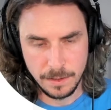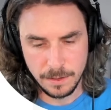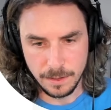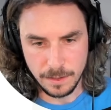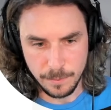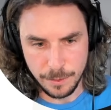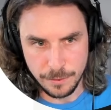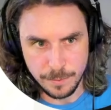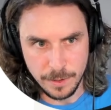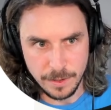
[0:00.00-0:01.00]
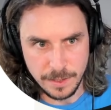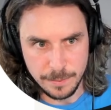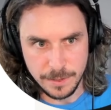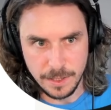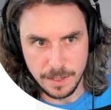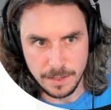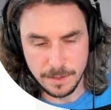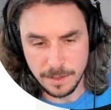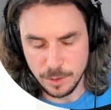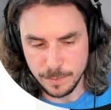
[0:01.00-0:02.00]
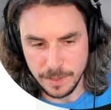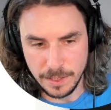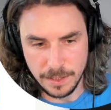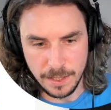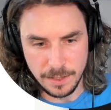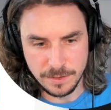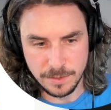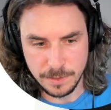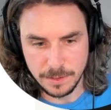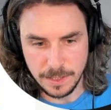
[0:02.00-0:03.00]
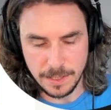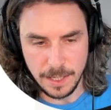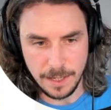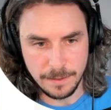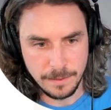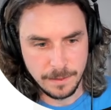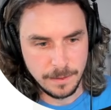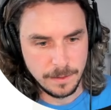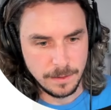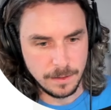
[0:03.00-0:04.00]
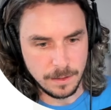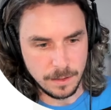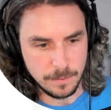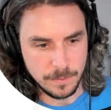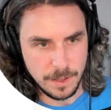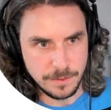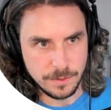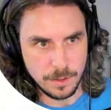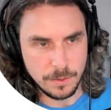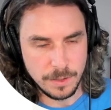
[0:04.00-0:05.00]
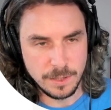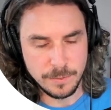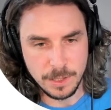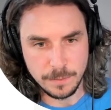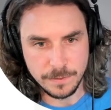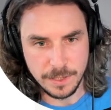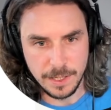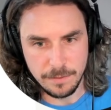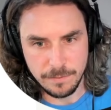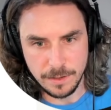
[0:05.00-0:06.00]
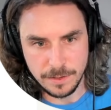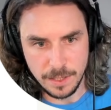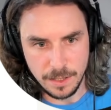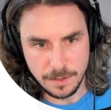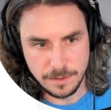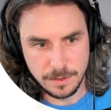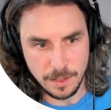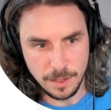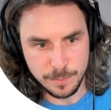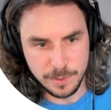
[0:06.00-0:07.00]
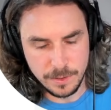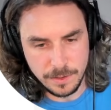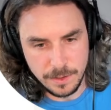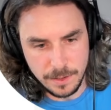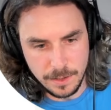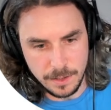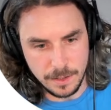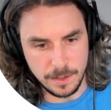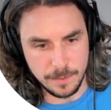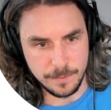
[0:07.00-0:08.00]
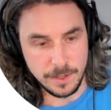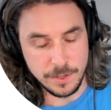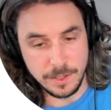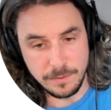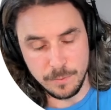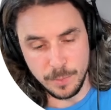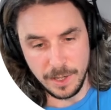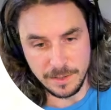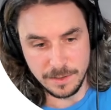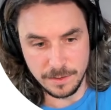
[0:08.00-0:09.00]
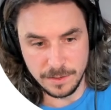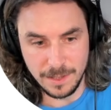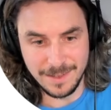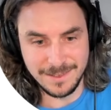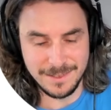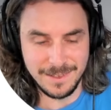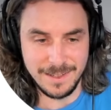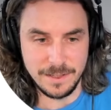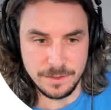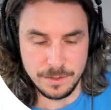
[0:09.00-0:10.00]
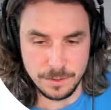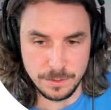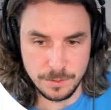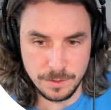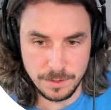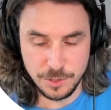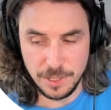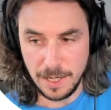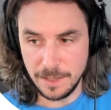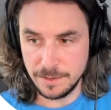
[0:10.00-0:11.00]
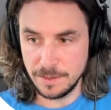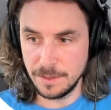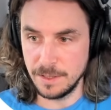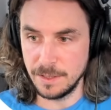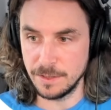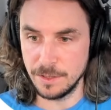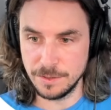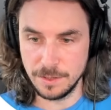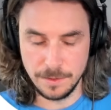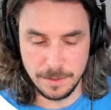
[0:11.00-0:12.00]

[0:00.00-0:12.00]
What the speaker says: third-party APIs like OpenAI or something like that. And so it can be helpful to have their docs up. You could even paste their docs into chat in Cursor.